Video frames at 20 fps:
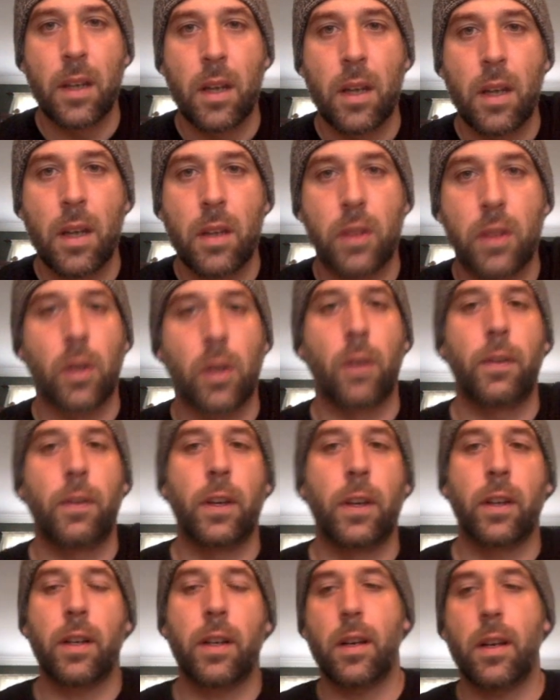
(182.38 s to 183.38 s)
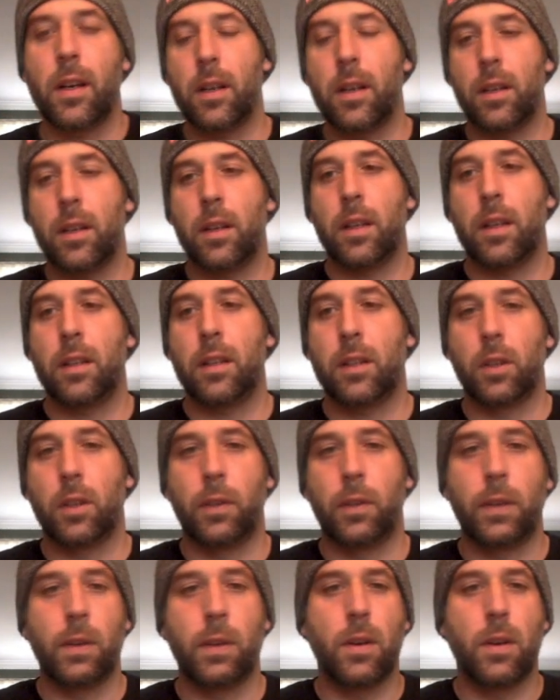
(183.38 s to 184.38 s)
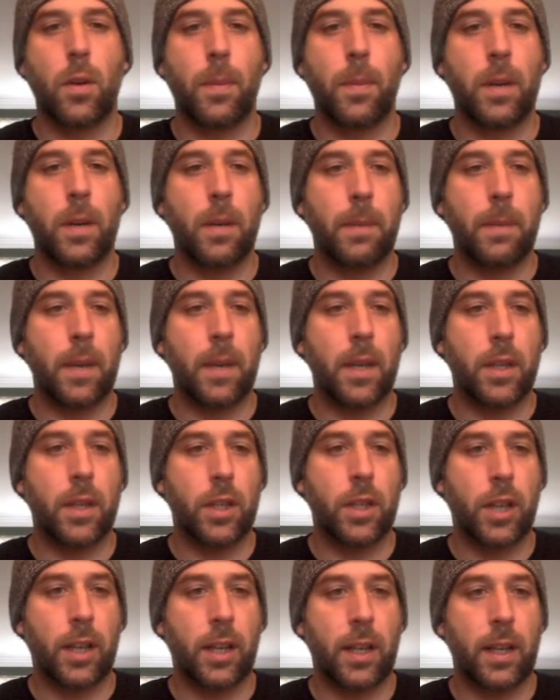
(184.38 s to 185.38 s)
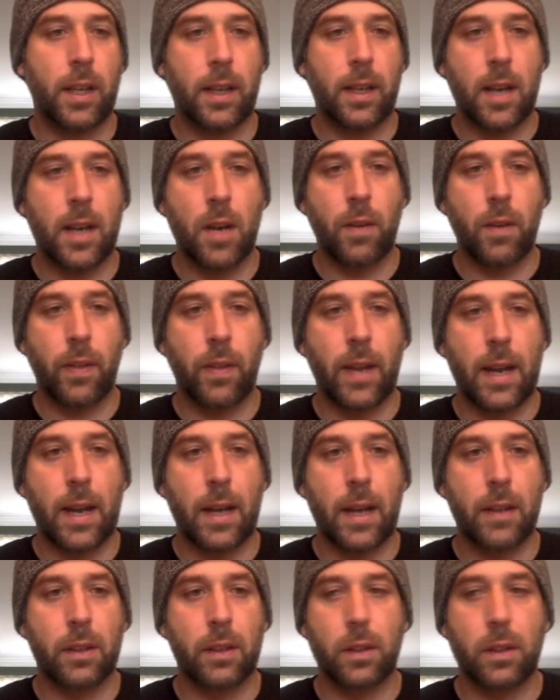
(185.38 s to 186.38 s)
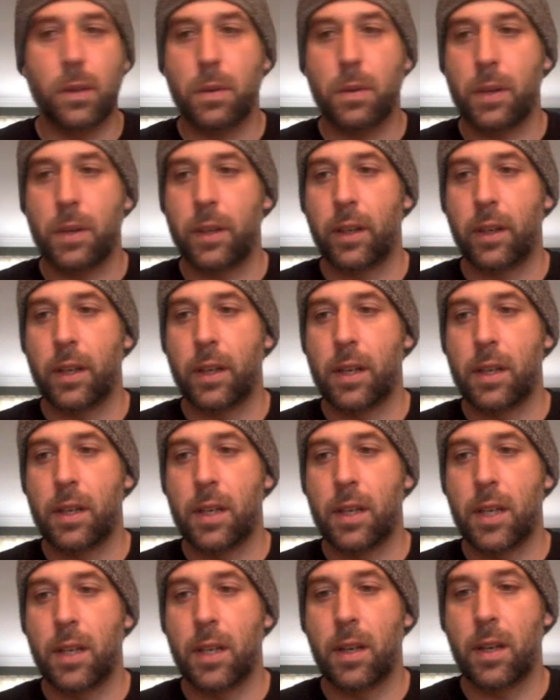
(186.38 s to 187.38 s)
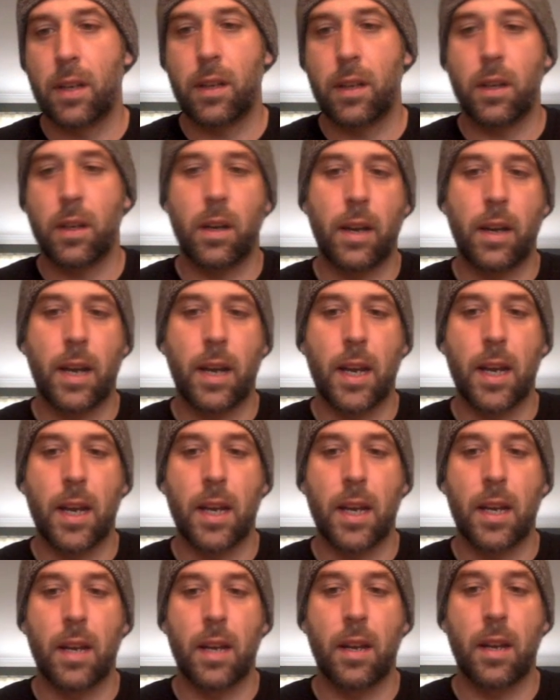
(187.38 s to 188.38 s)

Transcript: So if you open up a checking account with Azlo, you're gonna need an